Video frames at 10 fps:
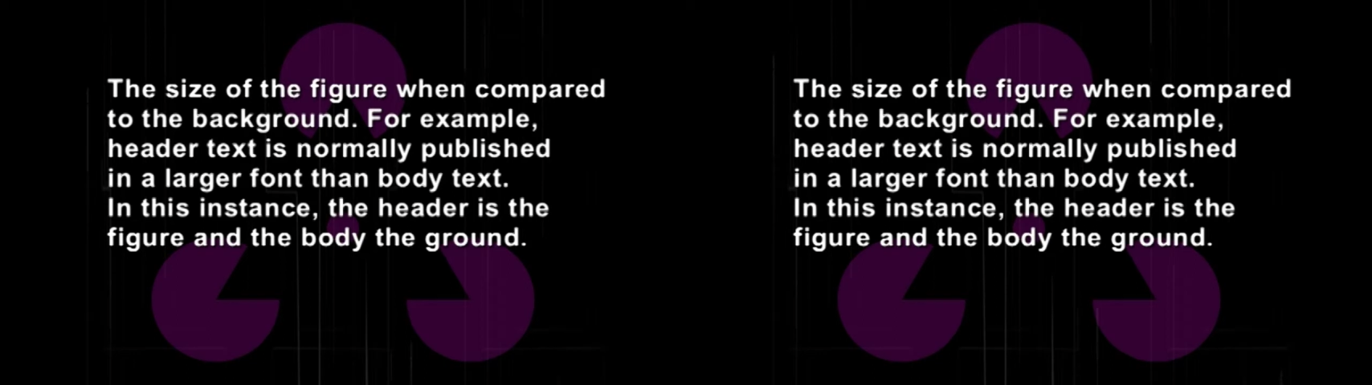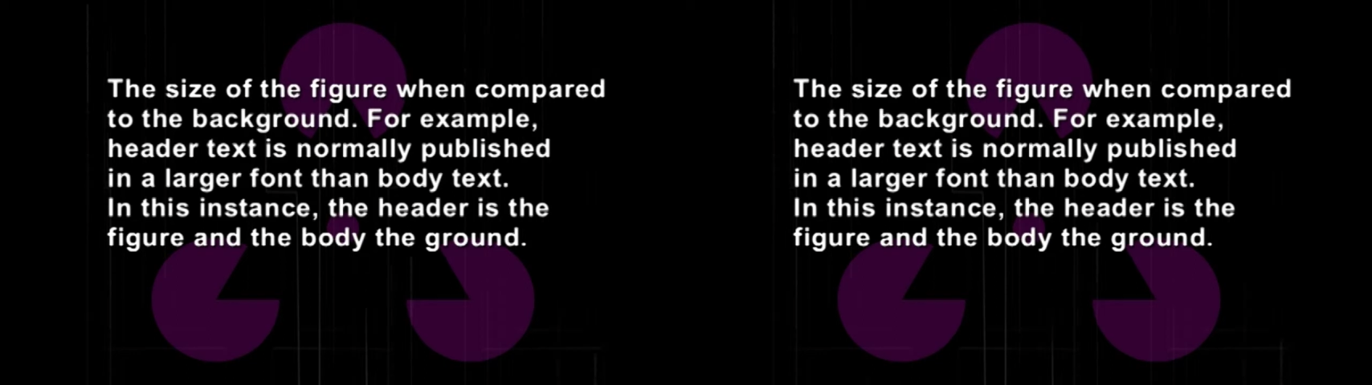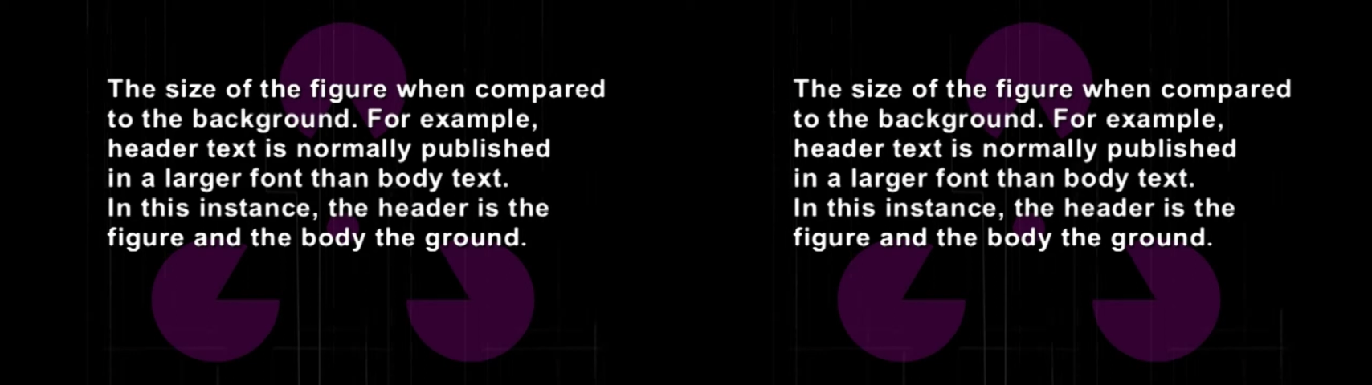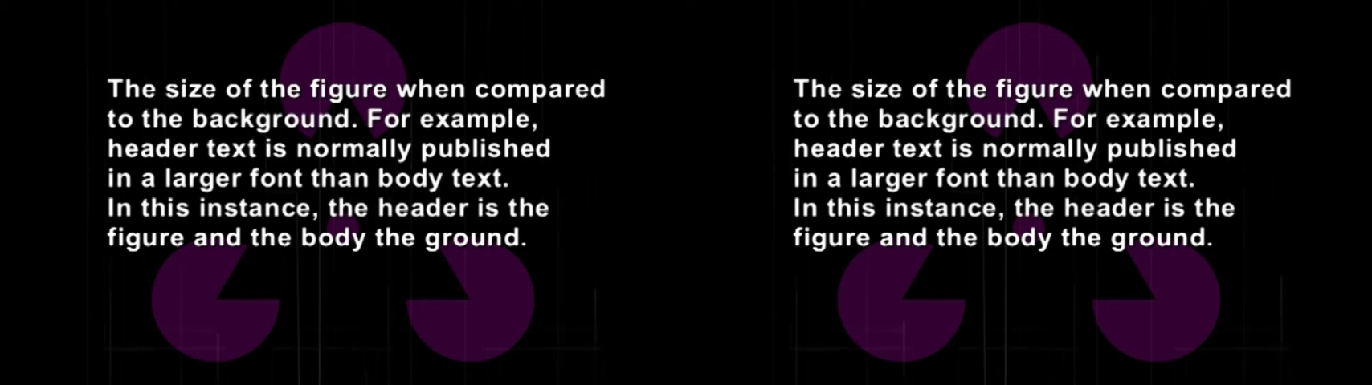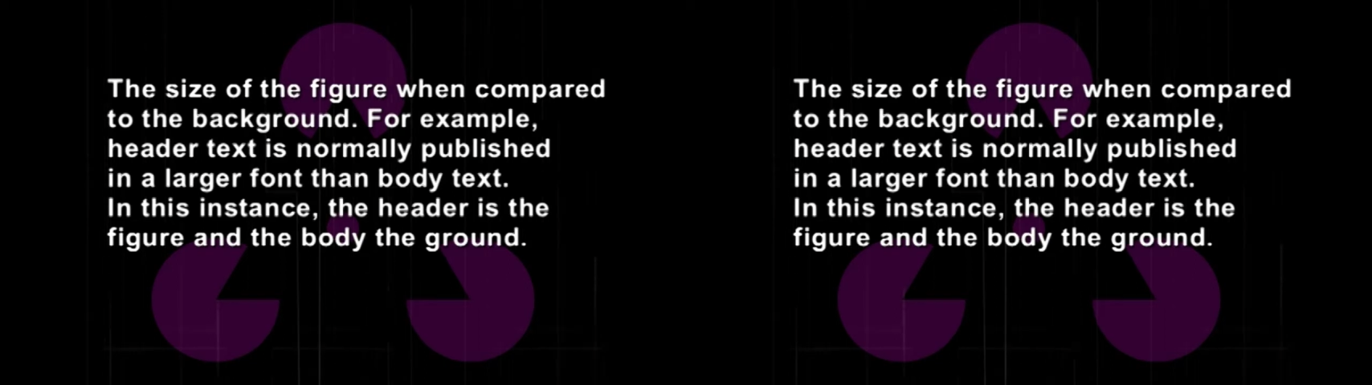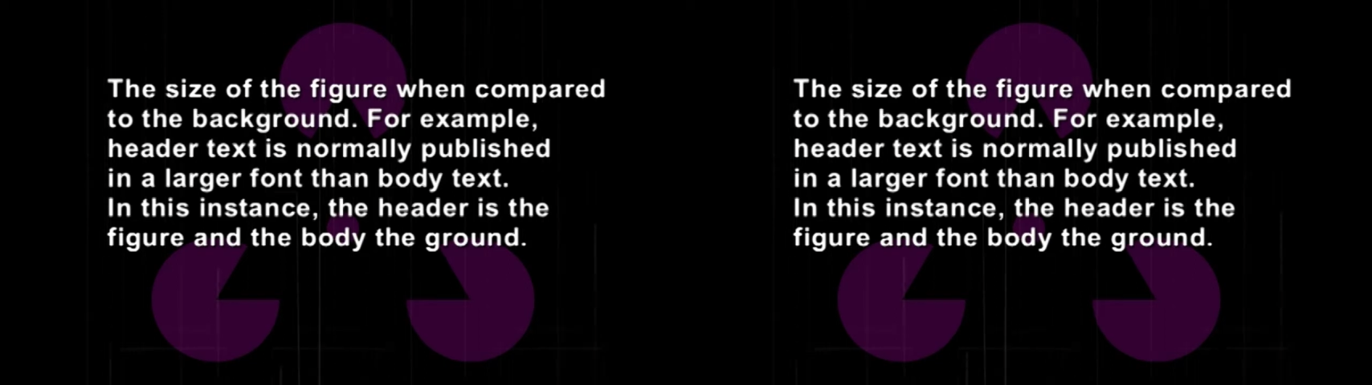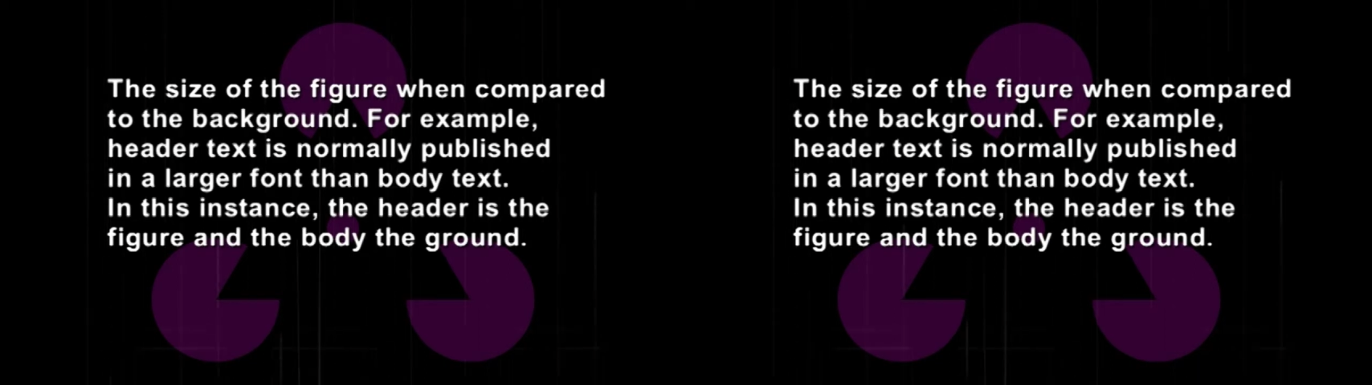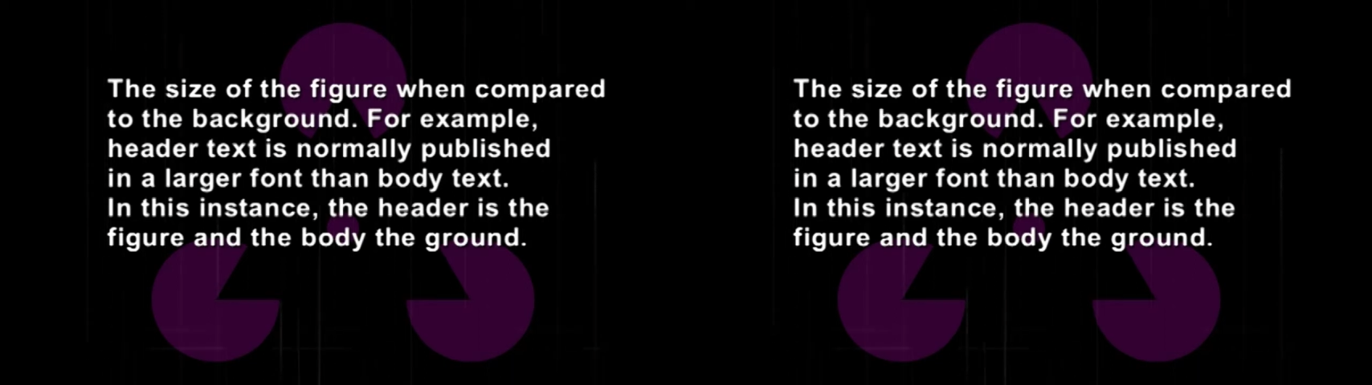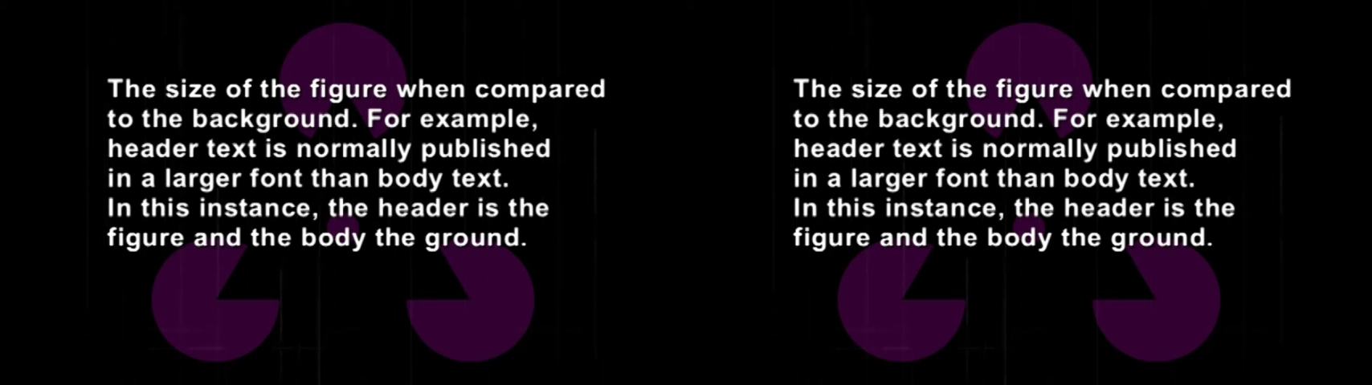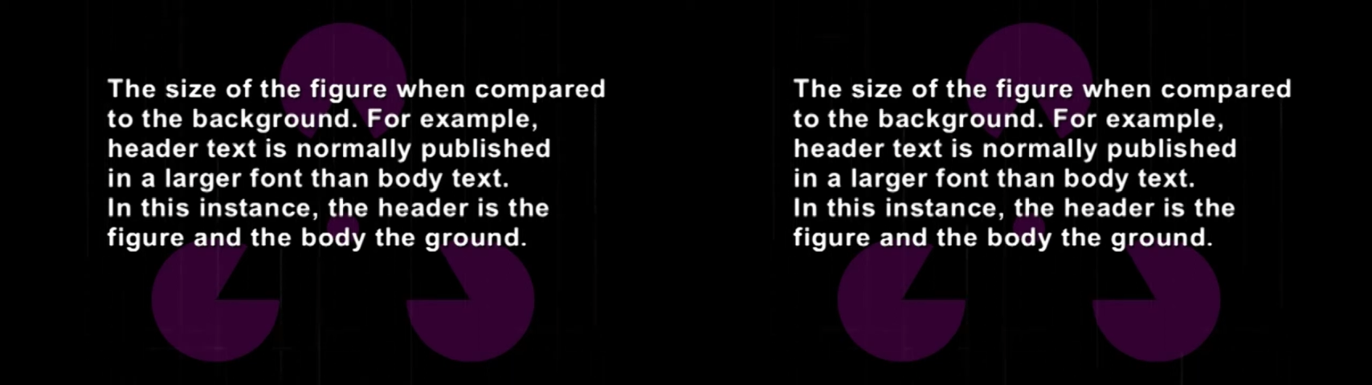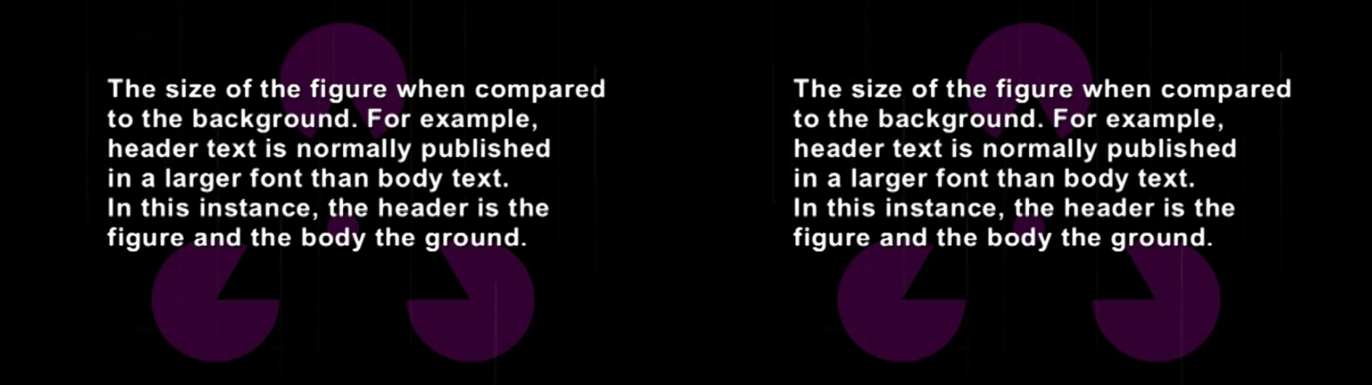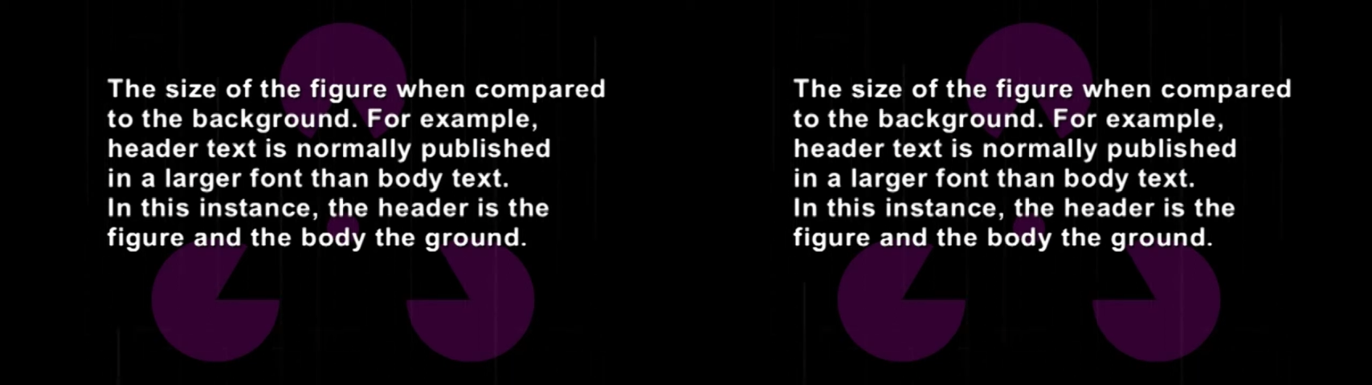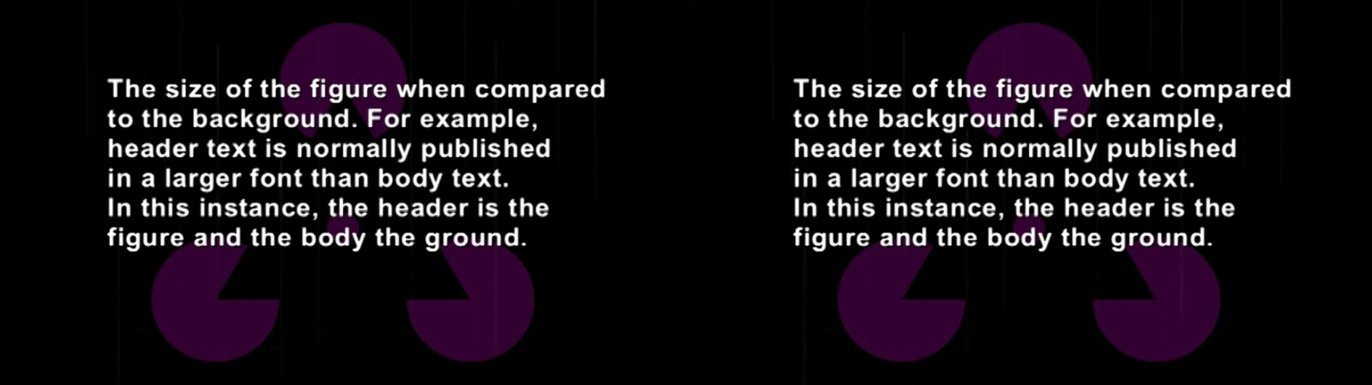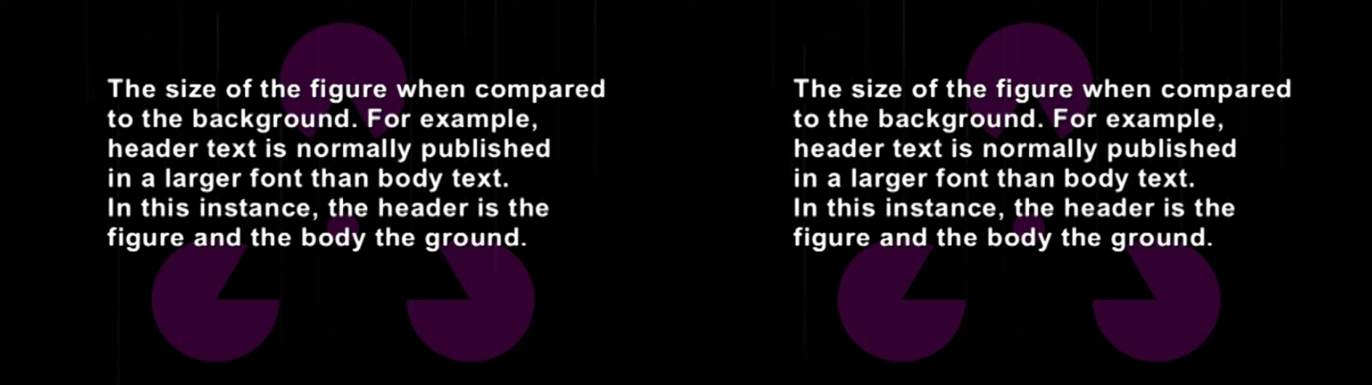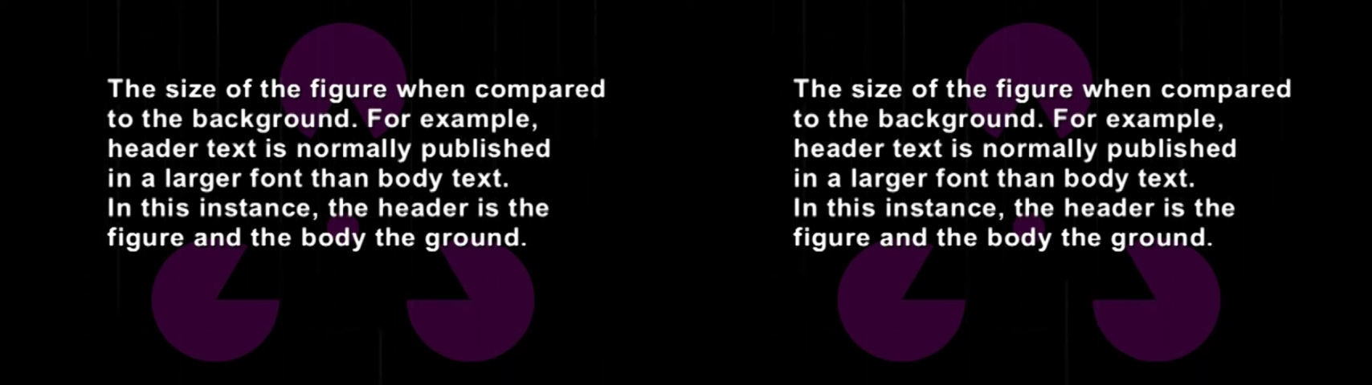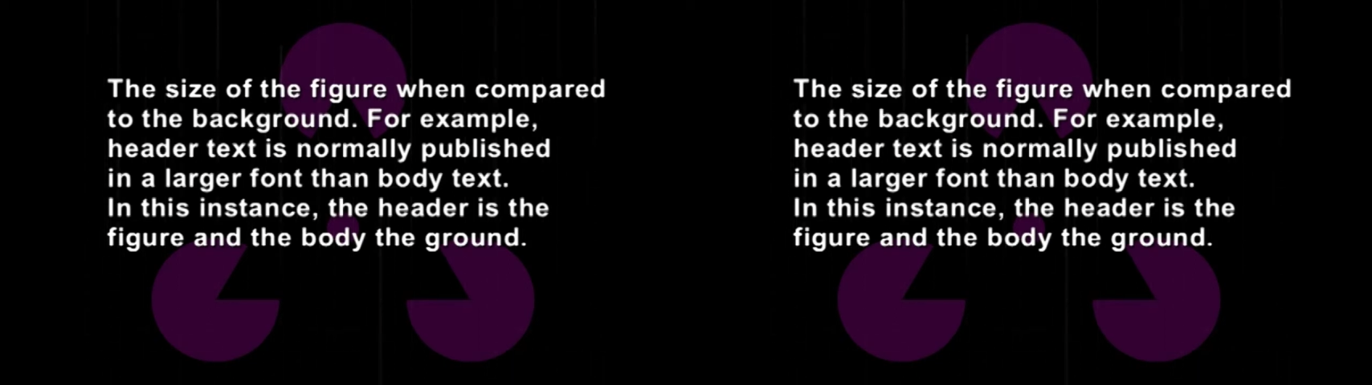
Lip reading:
Nobody's mouth can be seen.